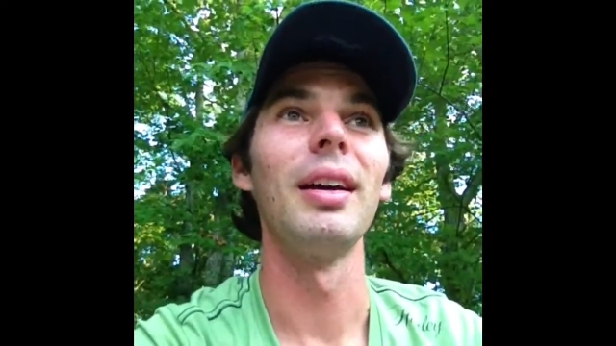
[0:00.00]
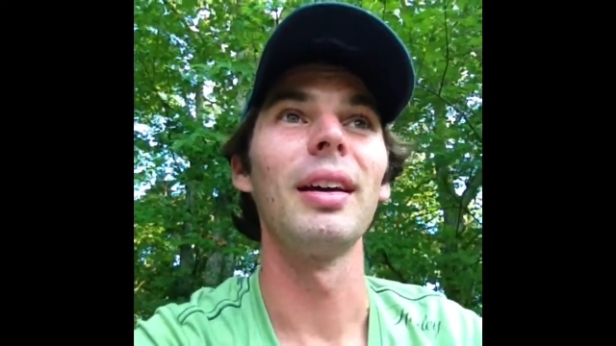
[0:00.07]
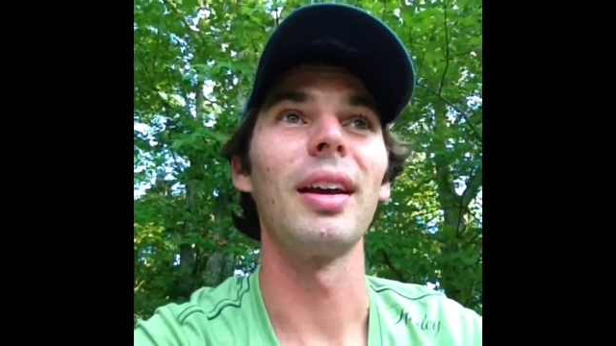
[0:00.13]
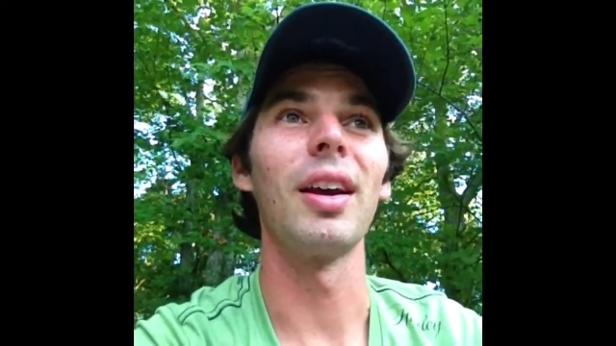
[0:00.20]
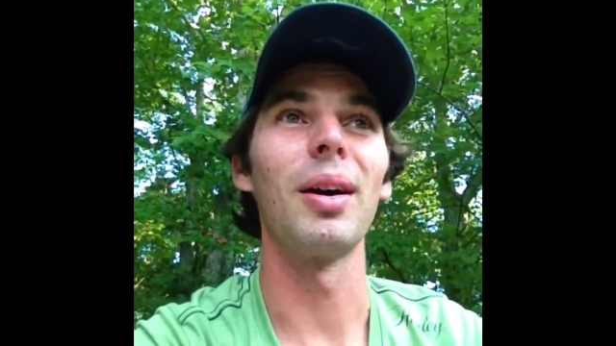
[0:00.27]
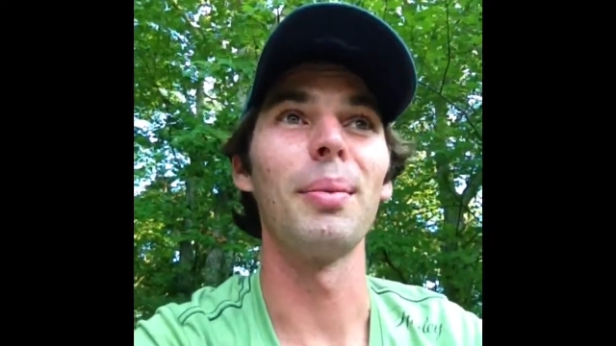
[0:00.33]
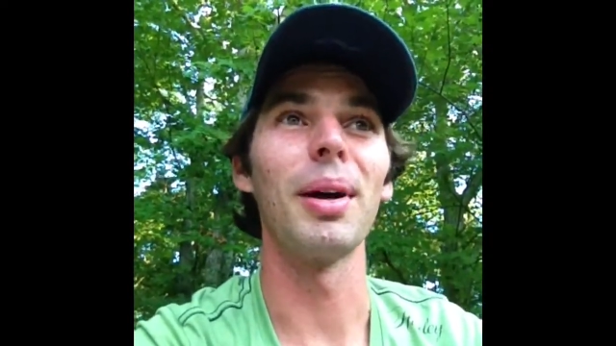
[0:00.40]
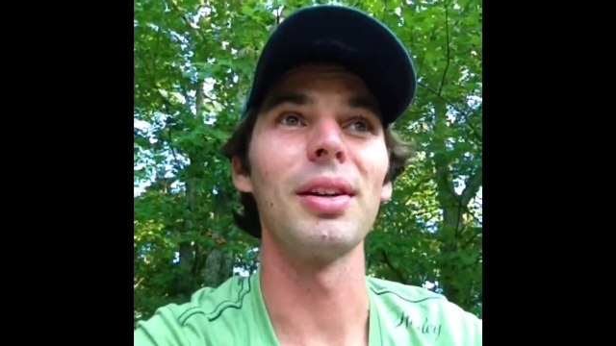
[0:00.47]

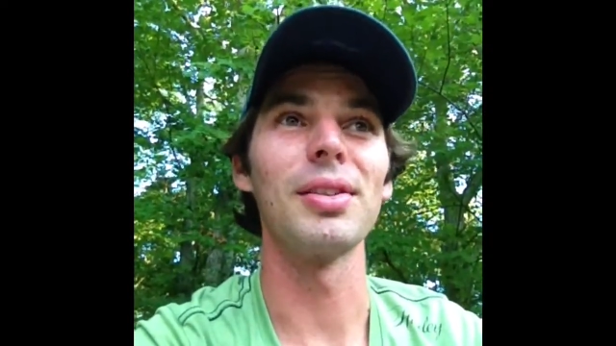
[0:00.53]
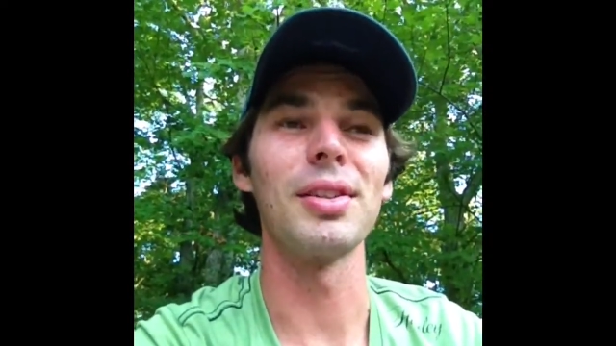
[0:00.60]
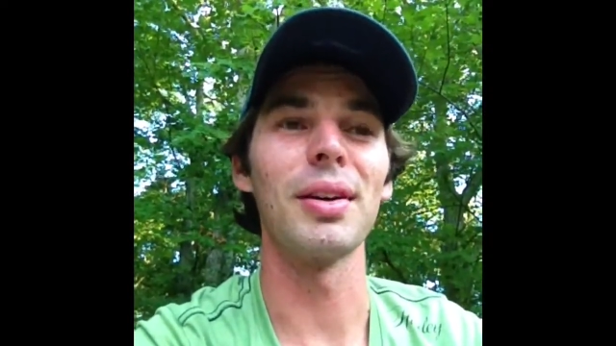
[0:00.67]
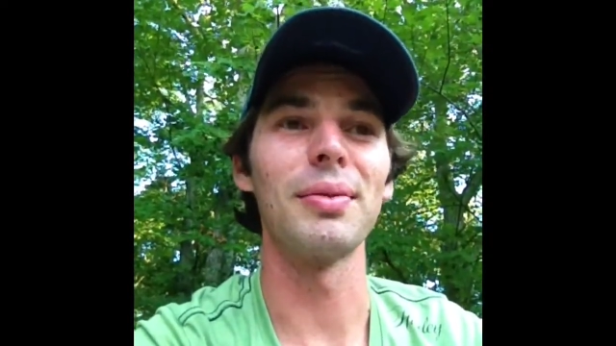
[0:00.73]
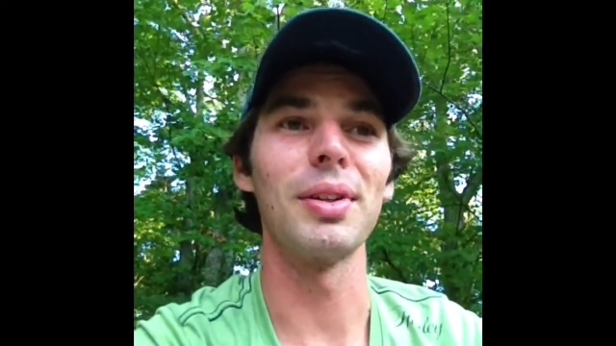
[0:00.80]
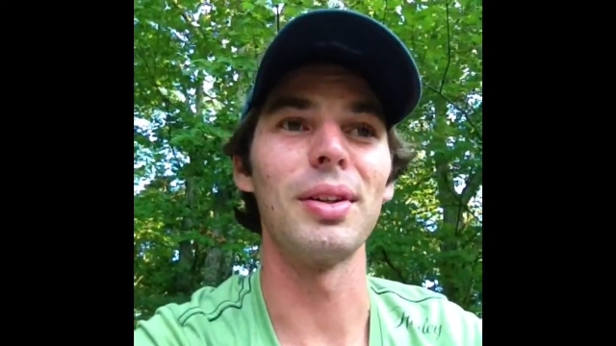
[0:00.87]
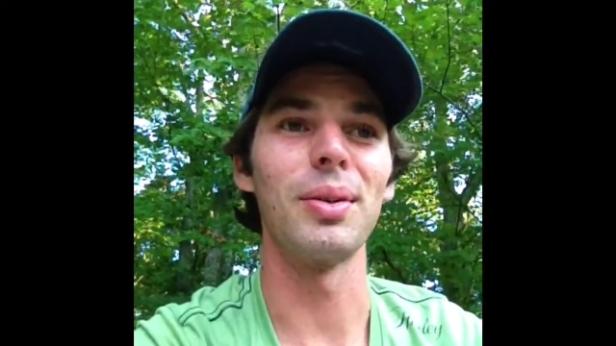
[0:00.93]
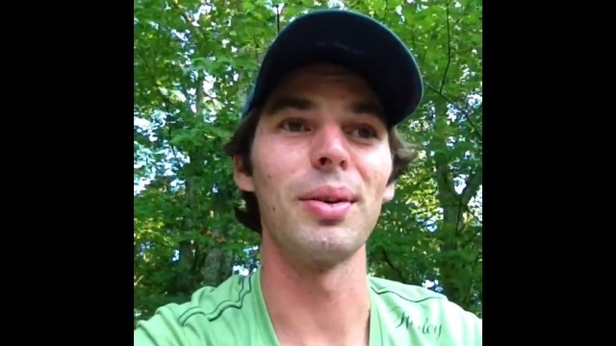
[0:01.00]
get all my
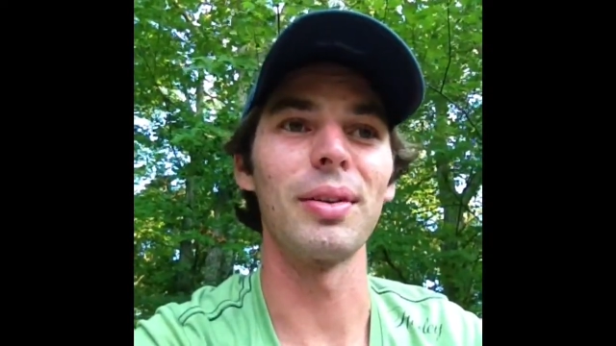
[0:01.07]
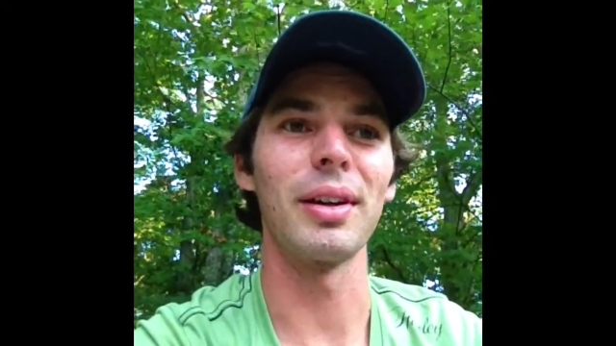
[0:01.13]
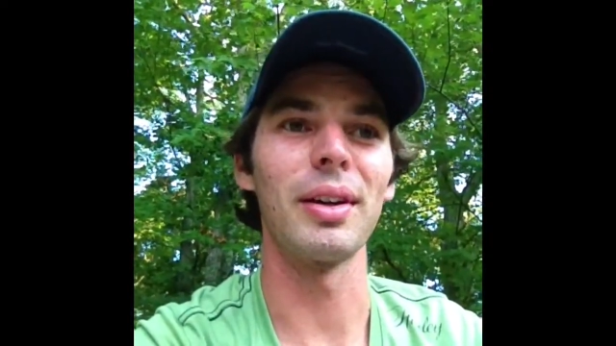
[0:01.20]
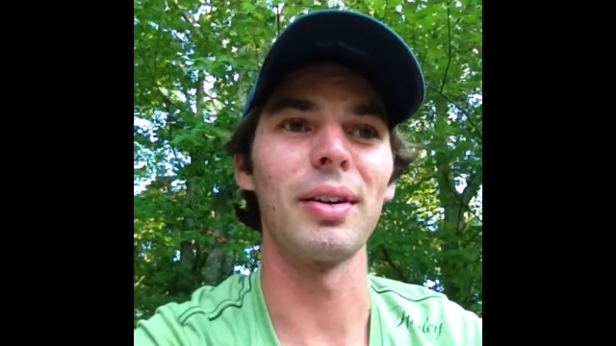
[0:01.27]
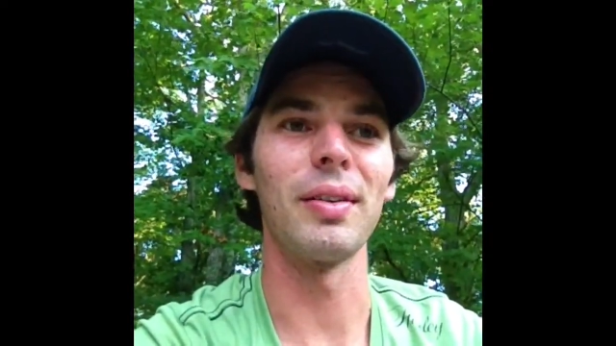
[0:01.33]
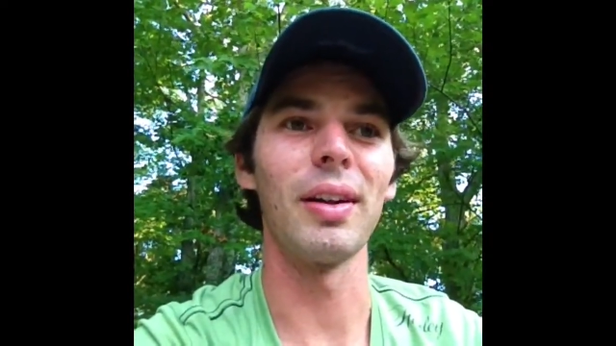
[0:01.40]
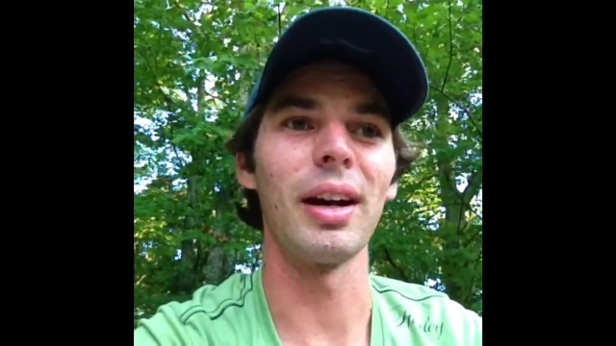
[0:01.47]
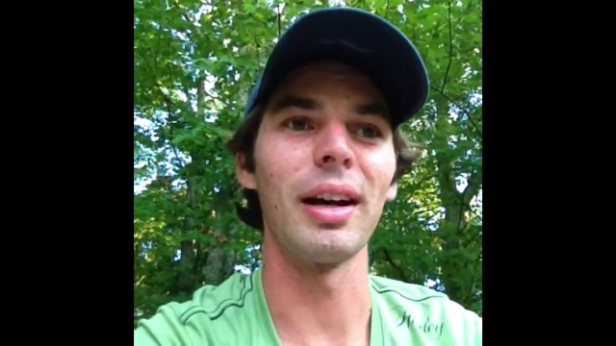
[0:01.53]
stuff to North
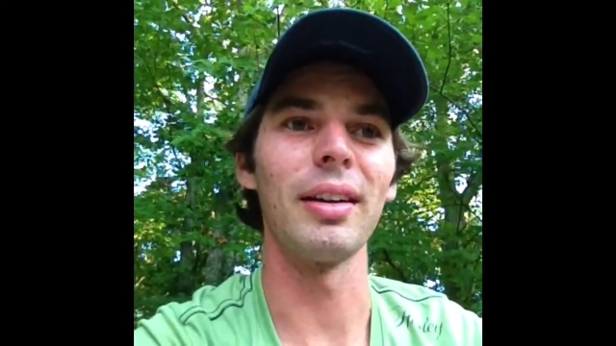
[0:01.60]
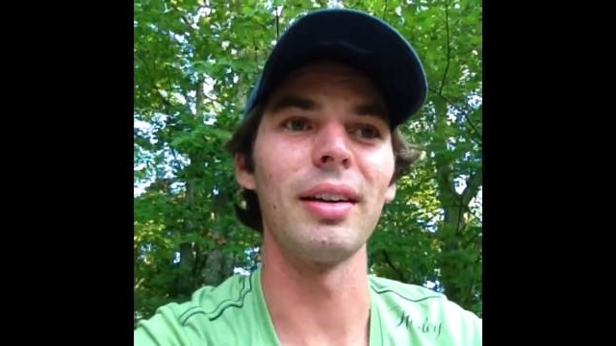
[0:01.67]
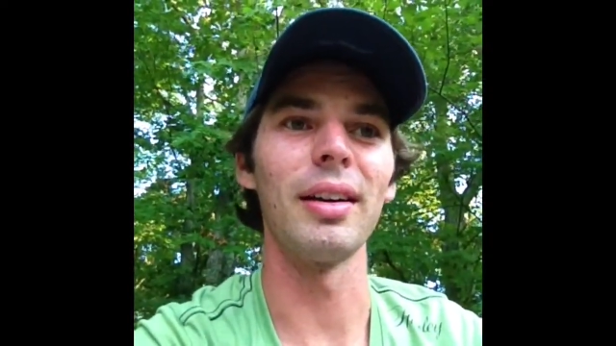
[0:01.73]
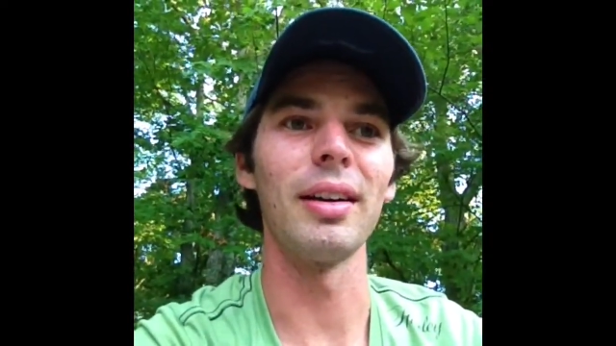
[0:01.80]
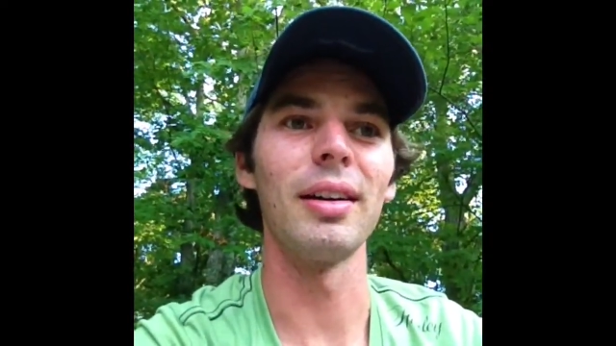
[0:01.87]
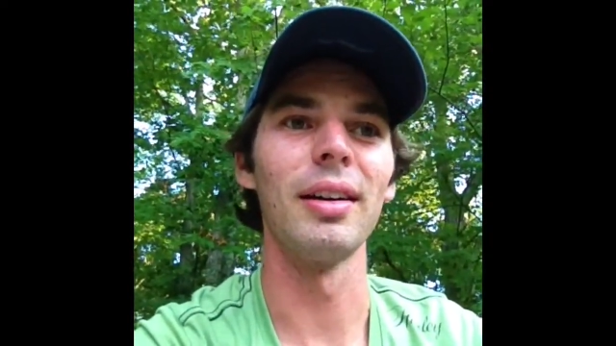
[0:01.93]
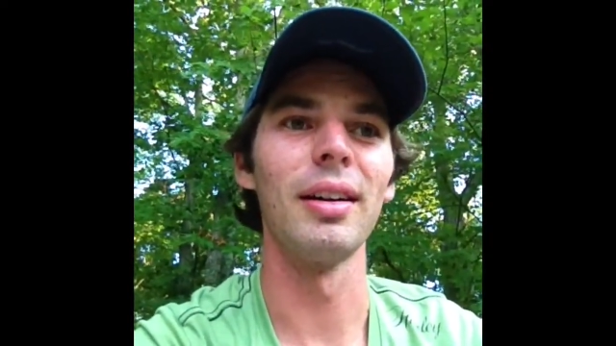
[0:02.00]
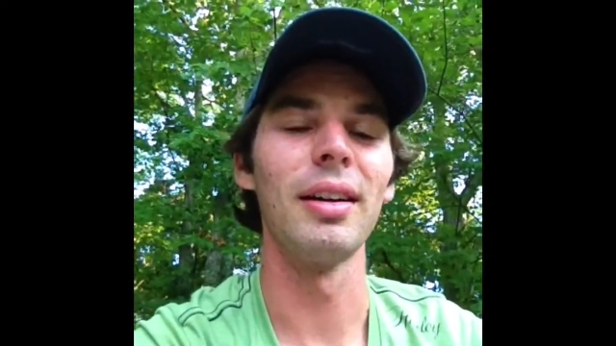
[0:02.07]

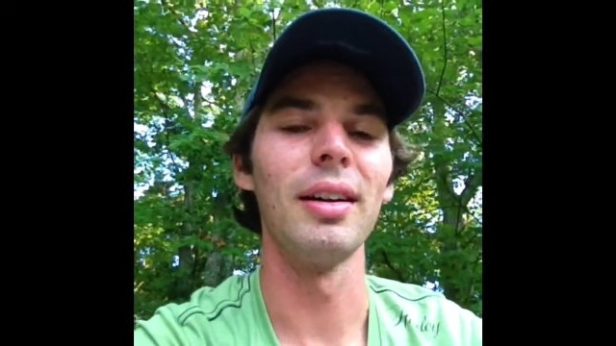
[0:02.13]
Carolina,